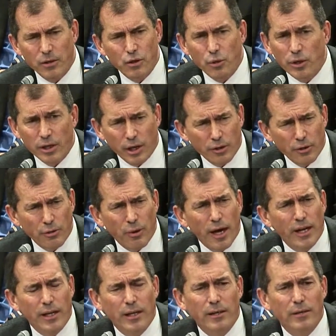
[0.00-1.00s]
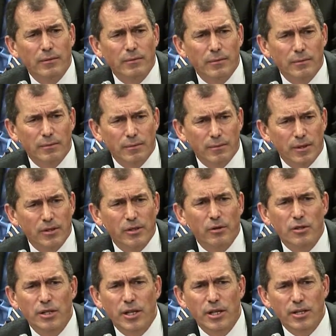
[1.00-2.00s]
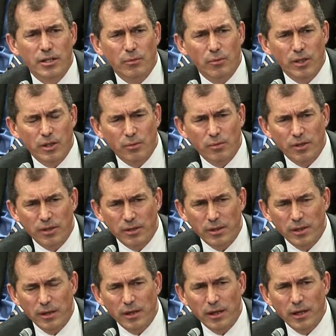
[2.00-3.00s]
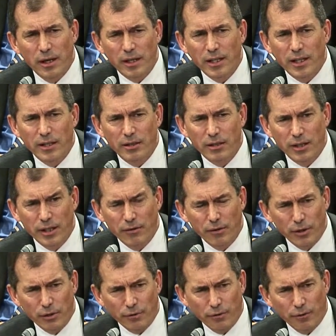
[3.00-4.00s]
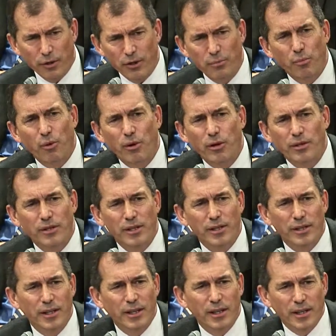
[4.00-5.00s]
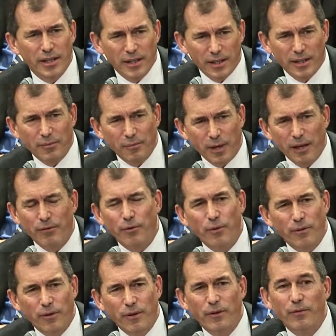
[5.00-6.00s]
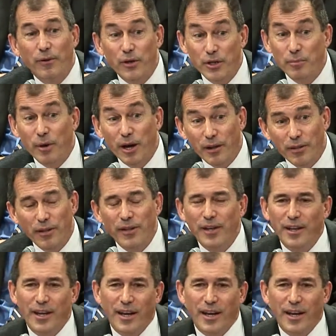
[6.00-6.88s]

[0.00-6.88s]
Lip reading: Joint Underwriting Association, which was akin to giving your firstborn to pay for the first month.